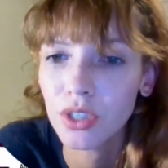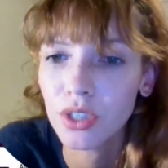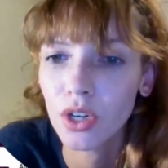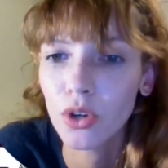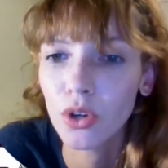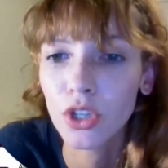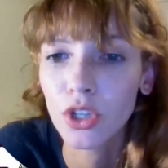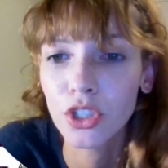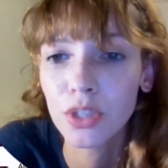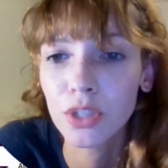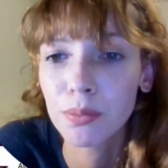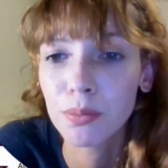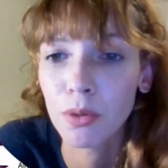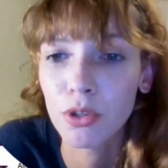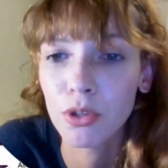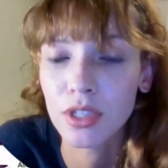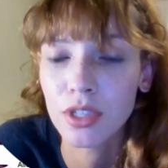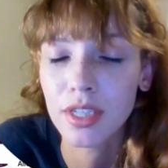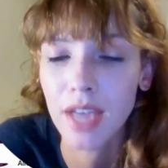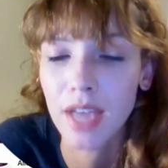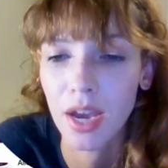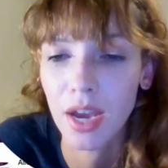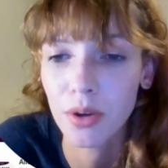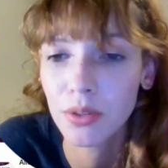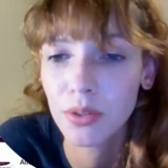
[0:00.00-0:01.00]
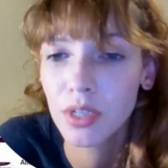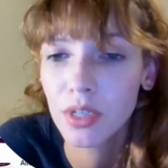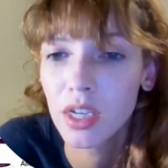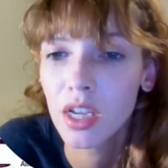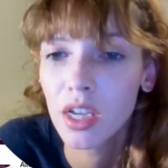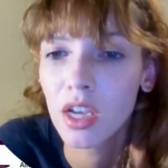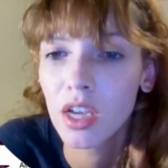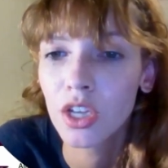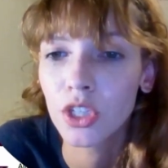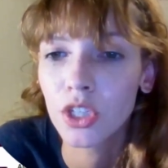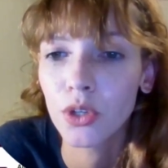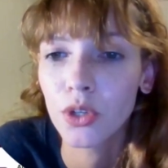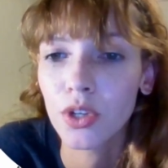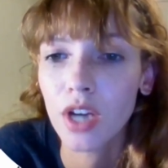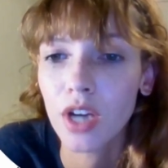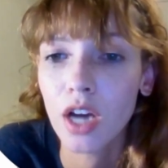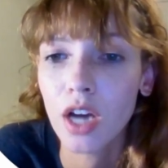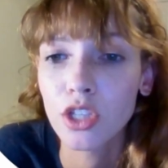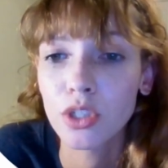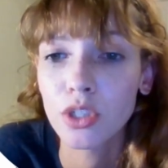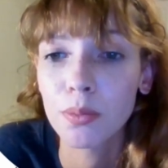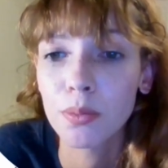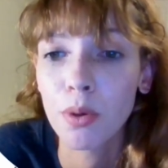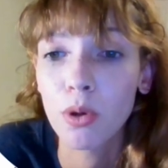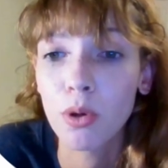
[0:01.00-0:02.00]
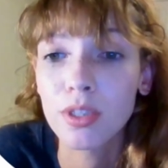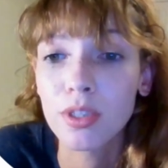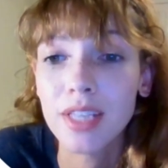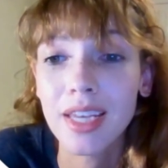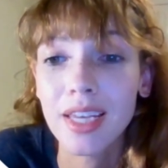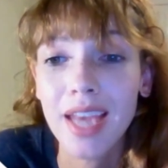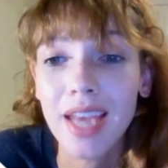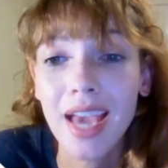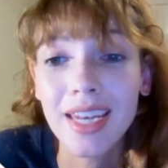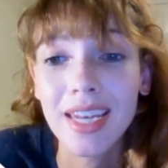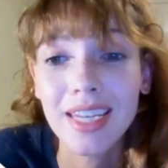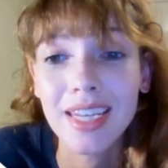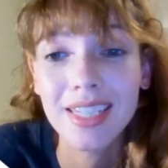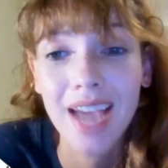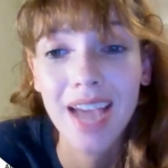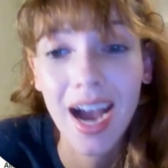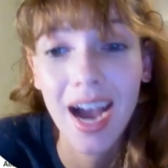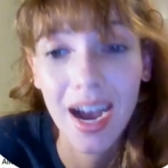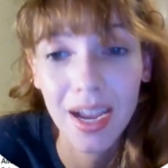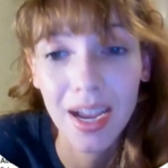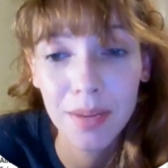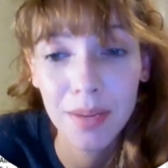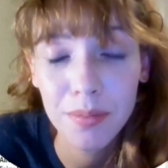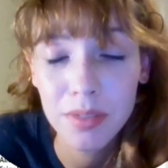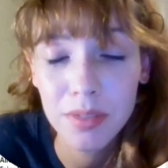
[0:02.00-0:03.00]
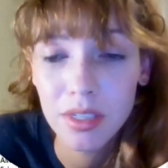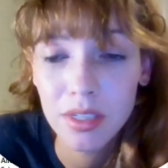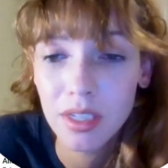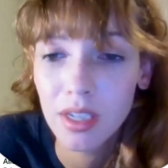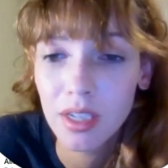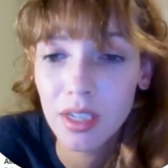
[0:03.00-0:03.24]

Or you can post it now. You can also post at any time.